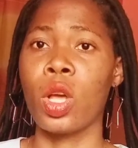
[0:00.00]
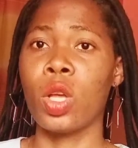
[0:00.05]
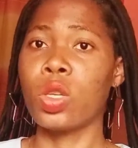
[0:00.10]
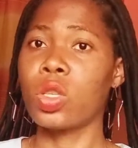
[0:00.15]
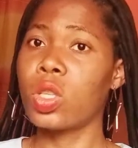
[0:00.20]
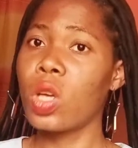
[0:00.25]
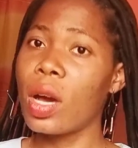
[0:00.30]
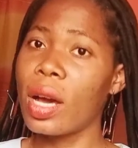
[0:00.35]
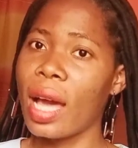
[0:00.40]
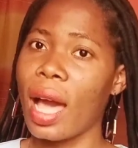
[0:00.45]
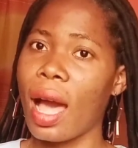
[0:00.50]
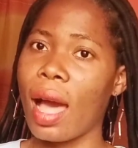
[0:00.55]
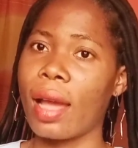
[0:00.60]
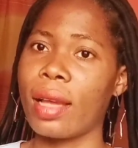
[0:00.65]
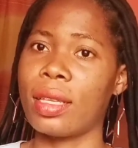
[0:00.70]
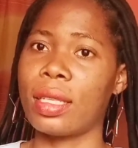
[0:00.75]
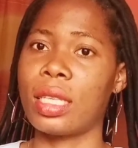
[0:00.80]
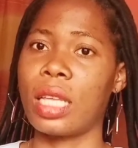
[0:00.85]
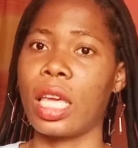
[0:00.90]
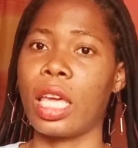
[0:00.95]
So
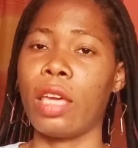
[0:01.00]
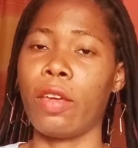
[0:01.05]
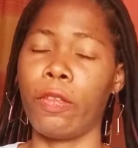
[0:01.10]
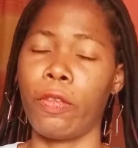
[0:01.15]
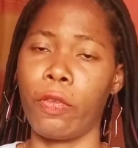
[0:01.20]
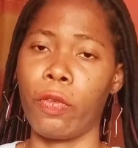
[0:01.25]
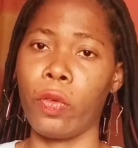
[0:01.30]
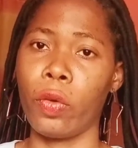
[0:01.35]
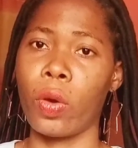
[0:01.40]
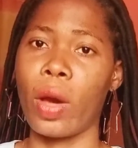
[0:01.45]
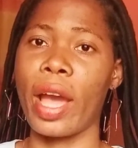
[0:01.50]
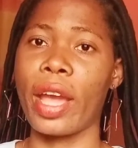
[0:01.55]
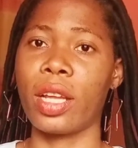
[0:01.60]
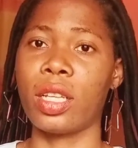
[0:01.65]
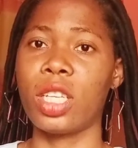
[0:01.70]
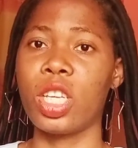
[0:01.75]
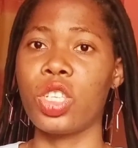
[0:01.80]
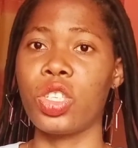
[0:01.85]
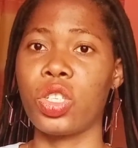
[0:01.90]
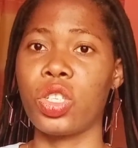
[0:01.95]
guys, if you are in
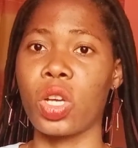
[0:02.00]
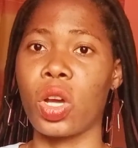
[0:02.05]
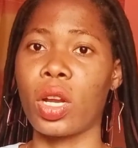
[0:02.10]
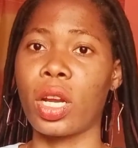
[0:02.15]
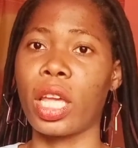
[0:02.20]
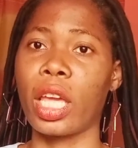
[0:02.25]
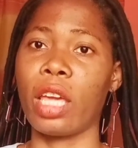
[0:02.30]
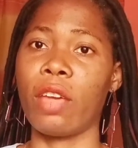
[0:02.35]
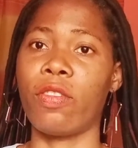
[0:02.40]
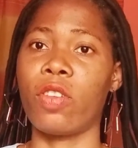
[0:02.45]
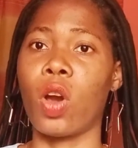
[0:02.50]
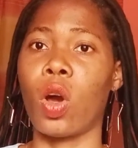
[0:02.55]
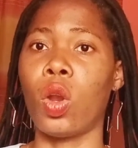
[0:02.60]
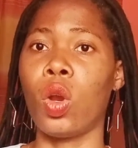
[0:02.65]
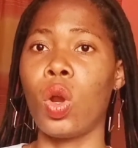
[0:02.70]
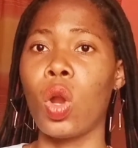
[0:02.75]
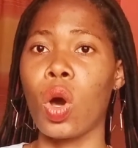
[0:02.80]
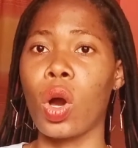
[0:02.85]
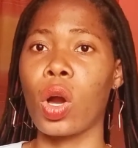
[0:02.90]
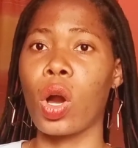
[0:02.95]
this journey, if you're
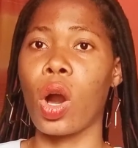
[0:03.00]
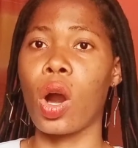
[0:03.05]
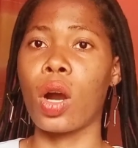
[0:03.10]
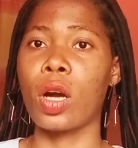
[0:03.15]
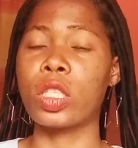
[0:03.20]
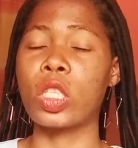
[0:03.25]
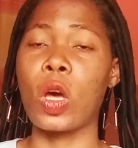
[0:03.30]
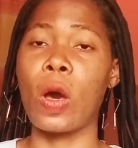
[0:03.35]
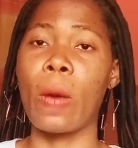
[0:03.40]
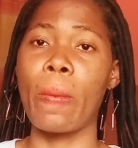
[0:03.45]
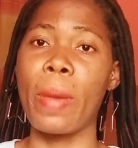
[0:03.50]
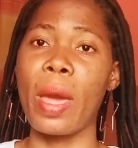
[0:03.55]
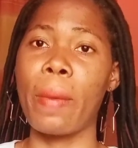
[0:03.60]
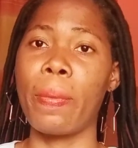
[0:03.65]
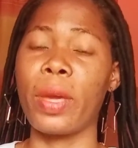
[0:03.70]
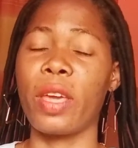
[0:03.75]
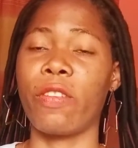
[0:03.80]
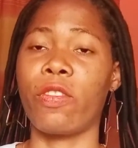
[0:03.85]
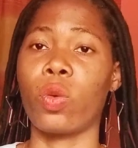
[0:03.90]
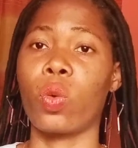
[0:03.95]
on low cut or
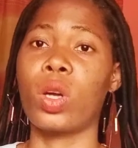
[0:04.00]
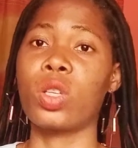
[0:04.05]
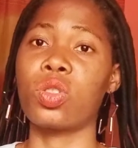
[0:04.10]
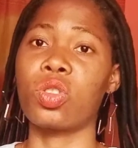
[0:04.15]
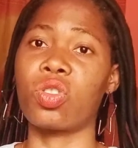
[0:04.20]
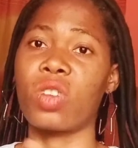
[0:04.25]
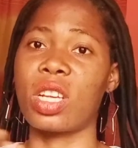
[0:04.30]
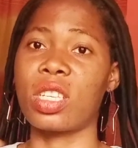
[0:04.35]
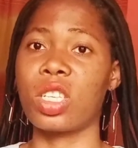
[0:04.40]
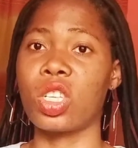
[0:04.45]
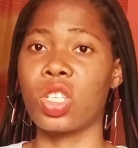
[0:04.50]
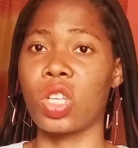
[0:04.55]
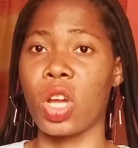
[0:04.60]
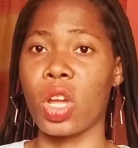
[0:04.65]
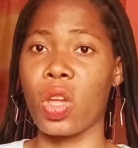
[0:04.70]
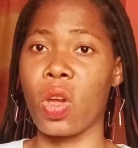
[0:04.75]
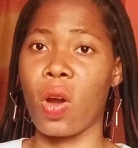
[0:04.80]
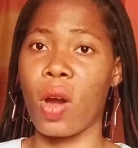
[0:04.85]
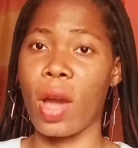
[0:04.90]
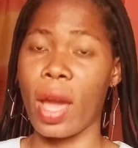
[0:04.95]
maybe if you want to
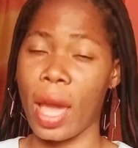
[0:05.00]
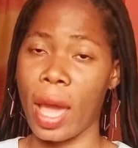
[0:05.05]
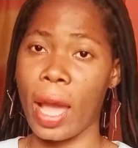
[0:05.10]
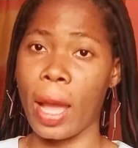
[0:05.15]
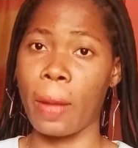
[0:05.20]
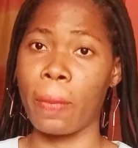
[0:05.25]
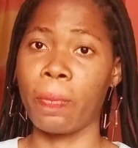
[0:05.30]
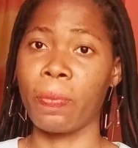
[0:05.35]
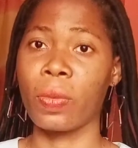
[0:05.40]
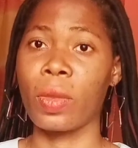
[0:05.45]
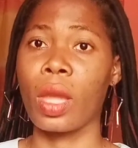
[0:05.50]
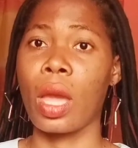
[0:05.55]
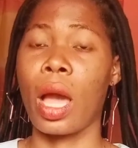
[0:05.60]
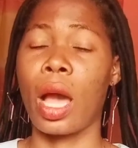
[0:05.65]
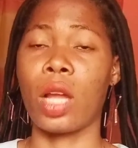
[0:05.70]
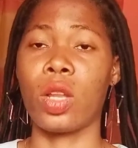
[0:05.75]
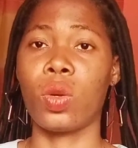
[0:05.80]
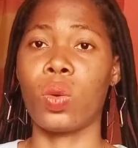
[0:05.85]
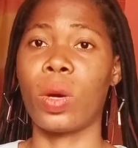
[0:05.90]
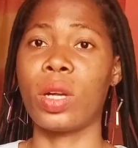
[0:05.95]
transition your hair
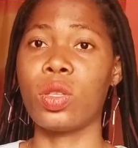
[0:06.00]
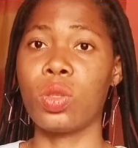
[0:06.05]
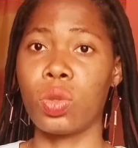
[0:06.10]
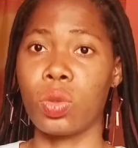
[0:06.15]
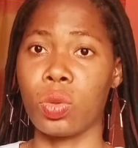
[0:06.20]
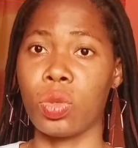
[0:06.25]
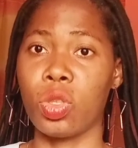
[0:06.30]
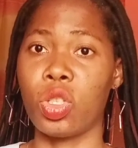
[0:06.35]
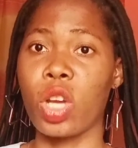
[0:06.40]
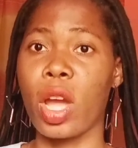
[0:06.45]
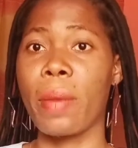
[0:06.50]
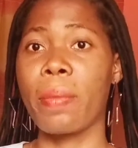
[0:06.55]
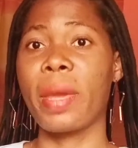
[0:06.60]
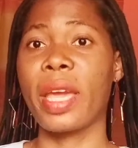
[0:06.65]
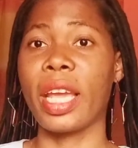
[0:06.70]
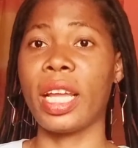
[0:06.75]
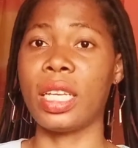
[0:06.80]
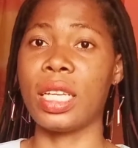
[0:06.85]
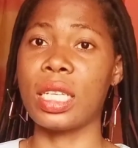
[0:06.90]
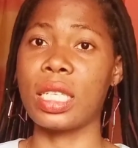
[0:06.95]
and you want to join me
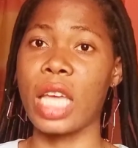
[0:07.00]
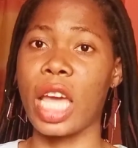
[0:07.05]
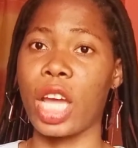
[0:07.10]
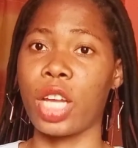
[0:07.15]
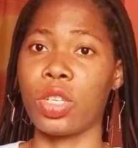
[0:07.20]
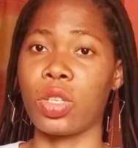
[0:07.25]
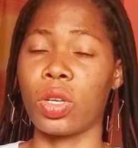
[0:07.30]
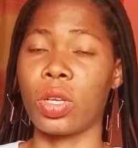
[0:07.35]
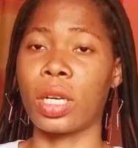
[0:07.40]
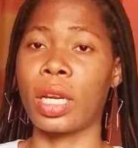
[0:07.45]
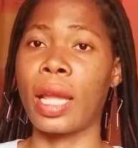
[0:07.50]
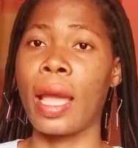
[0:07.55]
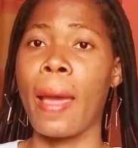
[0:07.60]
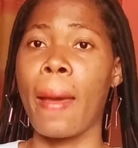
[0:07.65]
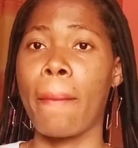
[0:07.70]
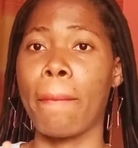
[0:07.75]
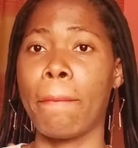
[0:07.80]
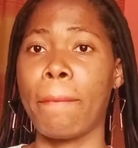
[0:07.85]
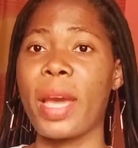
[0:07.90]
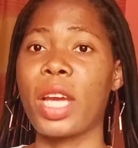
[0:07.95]
in this hair journey,
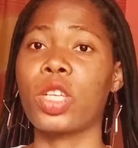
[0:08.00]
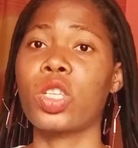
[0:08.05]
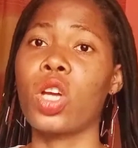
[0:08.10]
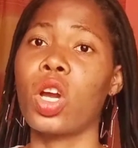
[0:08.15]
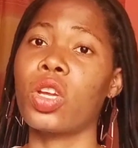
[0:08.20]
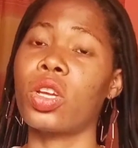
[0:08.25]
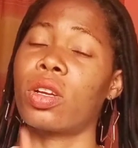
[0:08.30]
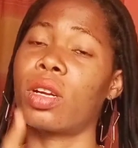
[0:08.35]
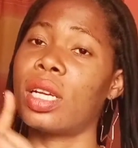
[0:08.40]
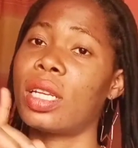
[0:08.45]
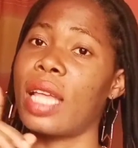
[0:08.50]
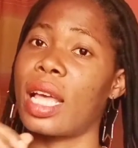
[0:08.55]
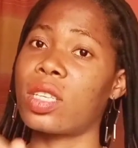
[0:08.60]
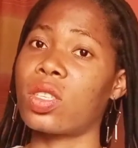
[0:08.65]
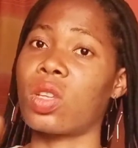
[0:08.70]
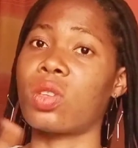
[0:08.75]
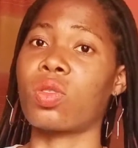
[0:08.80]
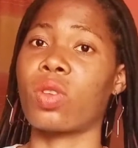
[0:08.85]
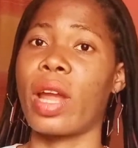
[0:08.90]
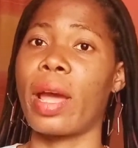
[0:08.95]
make sure you click that
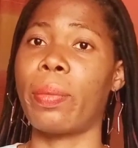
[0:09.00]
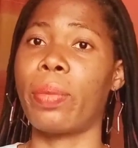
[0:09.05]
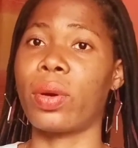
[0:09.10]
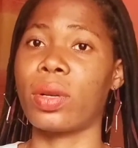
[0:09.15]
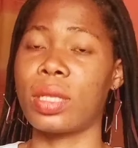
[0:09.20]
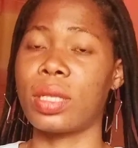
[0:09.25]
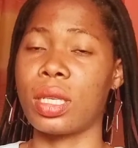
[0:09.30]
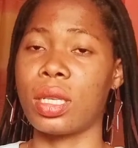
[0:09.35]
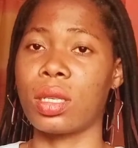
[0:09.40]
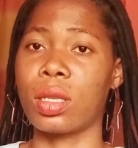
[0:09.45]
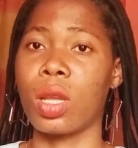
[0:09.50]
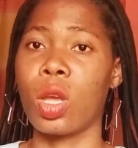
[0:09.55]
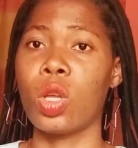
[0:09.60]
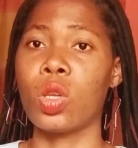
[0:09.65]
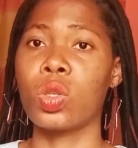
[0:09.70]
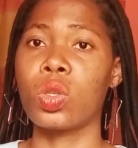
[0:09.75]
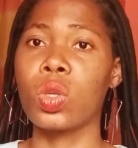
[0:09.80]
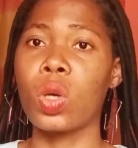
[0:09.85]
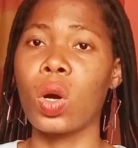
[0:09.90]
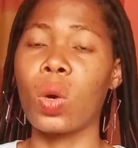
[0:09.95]
subscribe button
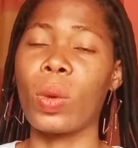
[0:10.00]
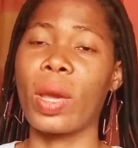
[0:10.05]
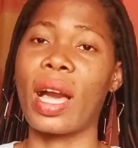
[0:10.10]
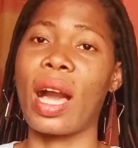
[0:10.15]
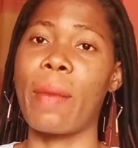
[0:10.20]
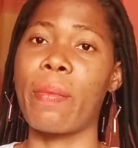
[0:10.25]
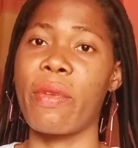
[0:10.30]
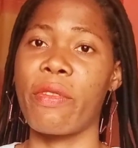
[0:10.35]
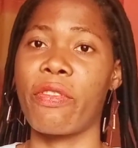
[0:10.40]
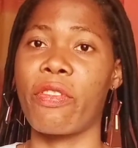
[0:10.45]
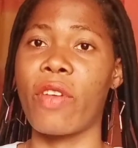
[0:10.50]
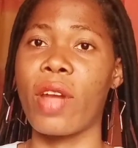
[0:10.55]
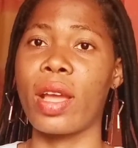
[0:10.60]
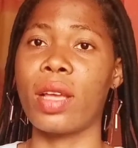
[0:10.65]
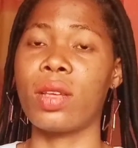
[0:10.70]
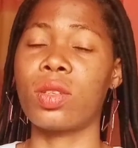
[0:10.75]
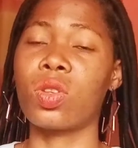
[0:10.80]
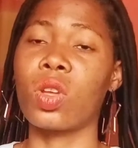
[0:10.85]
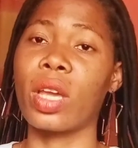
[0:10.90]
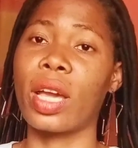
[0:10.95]
so we can be
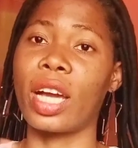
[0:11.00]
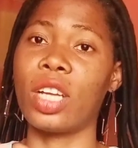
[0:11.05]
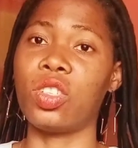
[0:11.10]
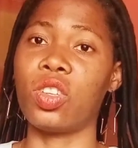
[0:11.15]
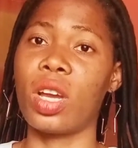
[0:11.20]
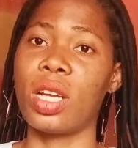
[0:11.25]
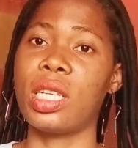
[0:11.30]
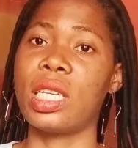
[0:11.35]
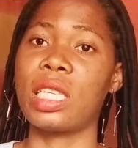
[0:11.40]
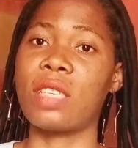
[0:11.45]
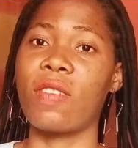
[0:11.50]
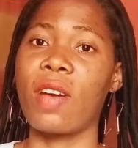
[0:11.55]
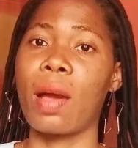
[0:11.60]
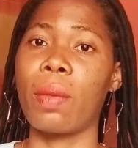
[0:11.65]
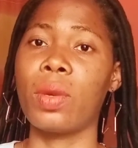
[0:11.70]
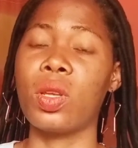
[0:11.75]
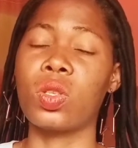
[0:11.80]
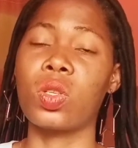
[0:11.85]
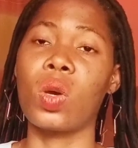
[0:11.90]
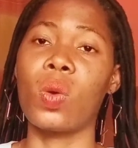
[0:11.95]
friends, so you can join this
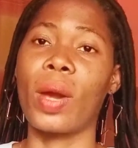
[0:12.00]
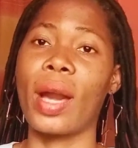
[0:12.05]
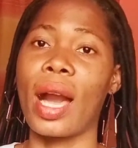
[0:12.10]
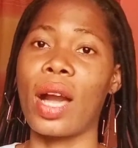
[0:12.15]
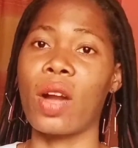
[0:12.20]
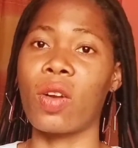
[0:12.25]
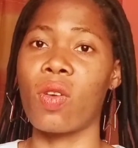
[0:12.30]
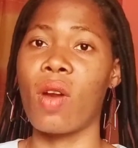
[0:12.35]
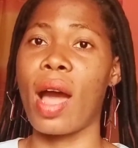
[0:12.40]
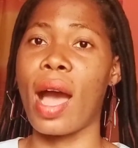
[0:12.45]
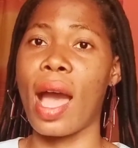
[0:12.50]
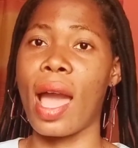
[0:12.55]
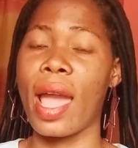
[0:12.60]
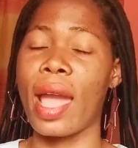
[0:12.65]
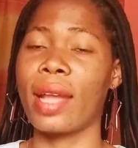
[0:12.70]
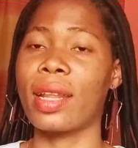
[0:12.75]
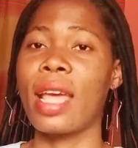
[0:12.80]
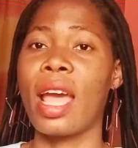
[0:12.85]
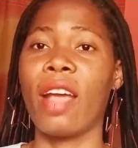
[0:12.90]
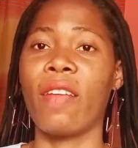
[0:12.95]
family, so we can grow our
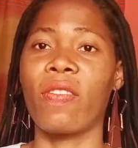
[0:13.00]
hair.